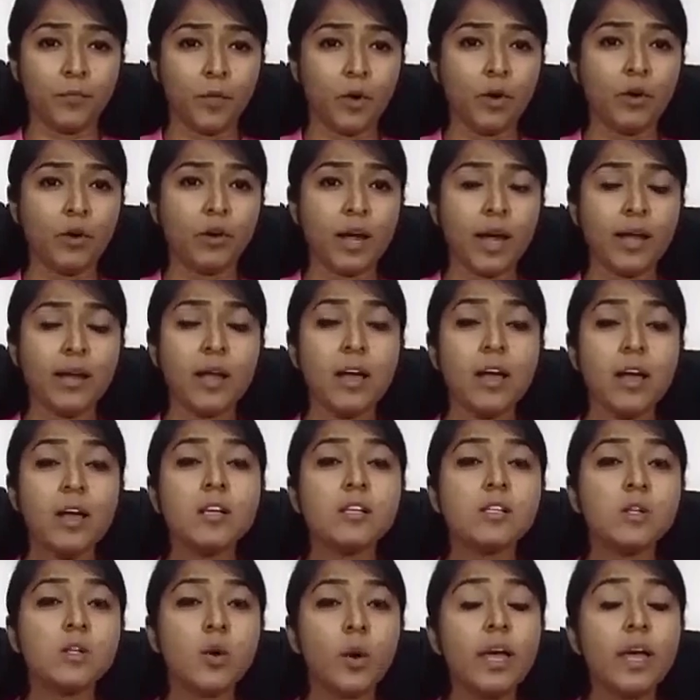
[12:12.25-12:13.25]
Alright,
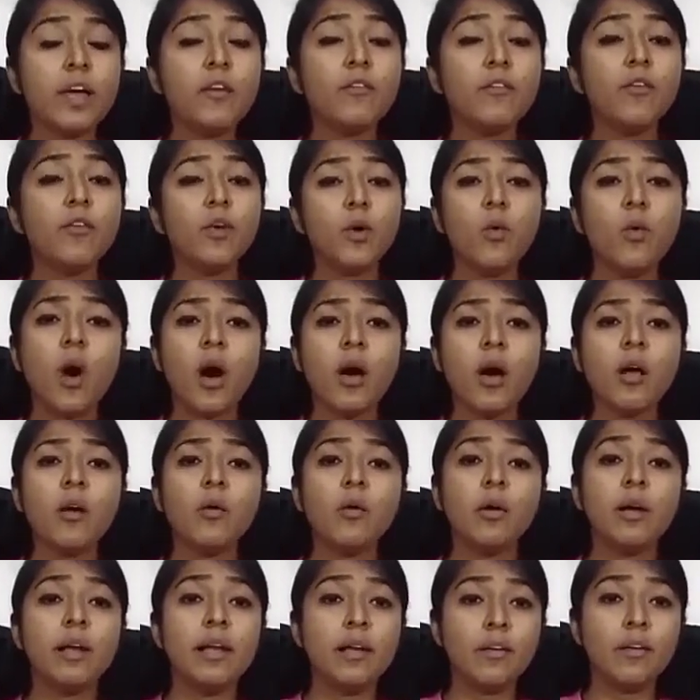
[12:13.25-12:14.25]
so if you
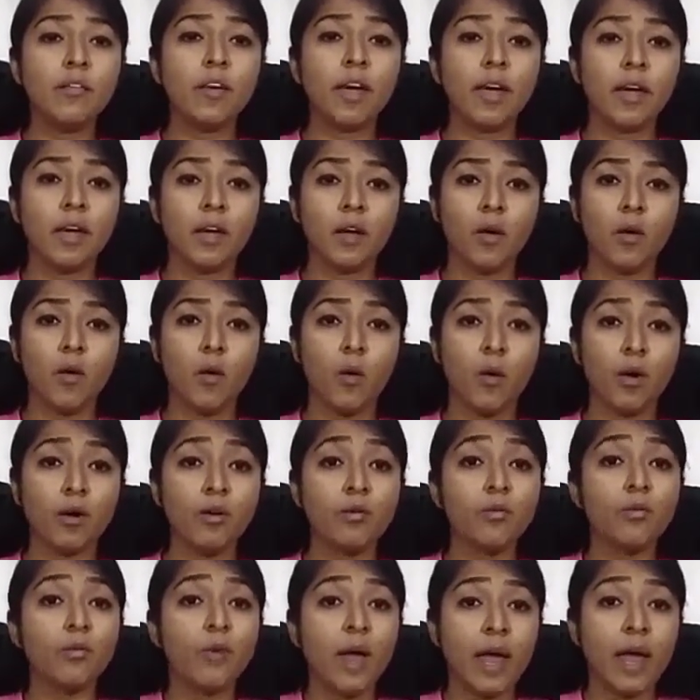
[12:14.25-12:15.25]
are living
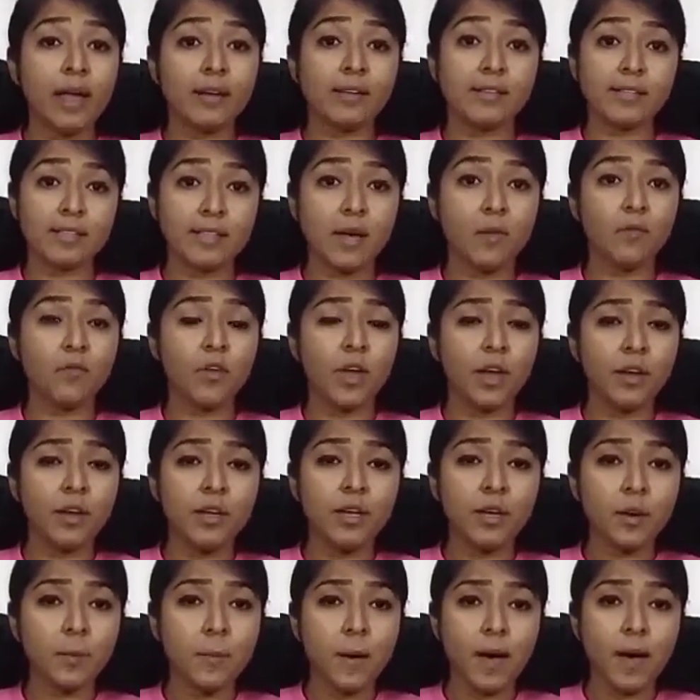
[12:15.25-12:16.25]
on rent somewhere
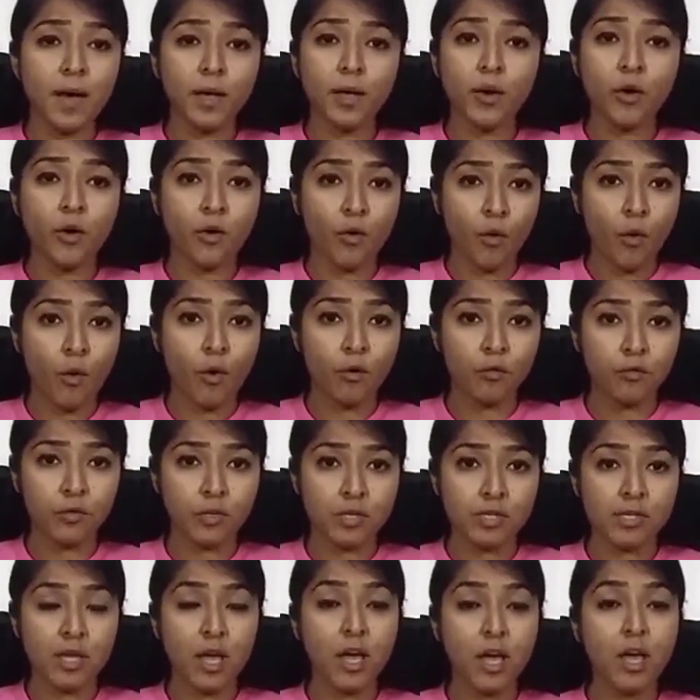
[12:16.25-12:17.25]
nearby your
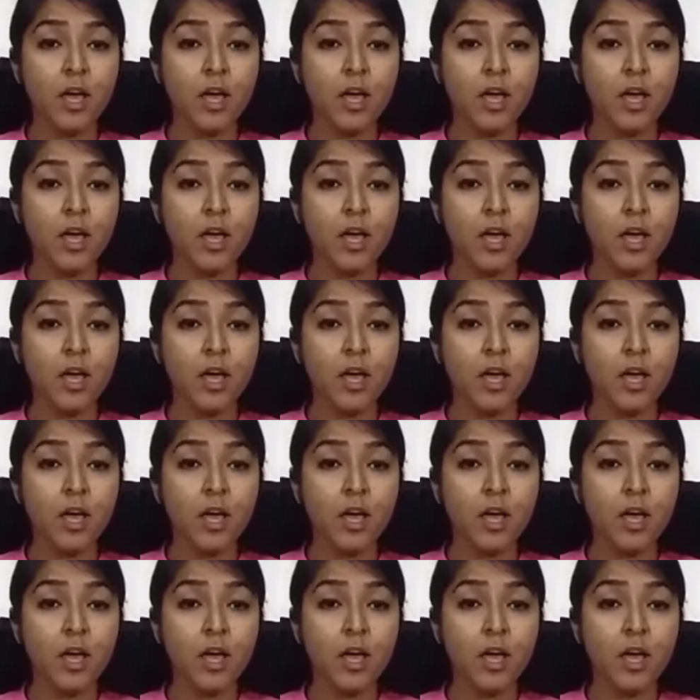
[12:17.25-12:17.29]
office,